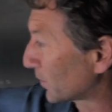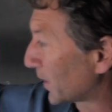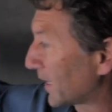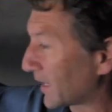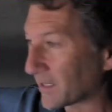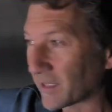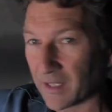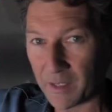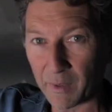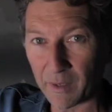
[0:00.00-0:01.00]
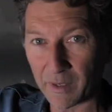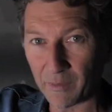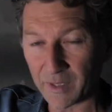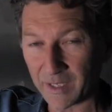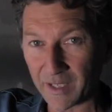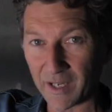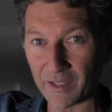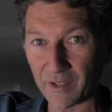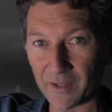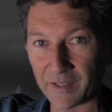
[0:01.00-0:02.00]
the way down the side of the building, which he started
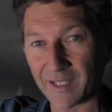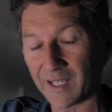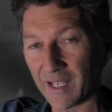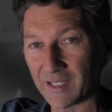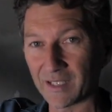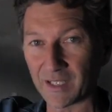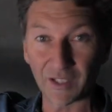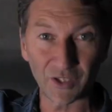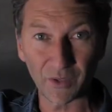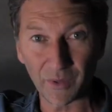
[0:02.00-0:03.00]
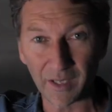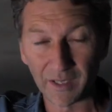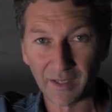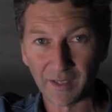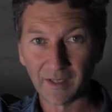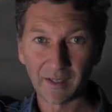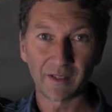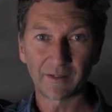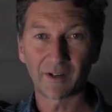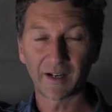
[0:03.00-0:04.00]
doing, to connect into the sewer
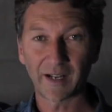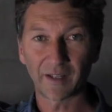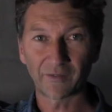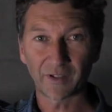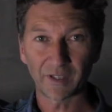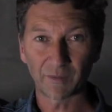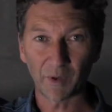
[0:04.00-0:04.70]
right down at the front of the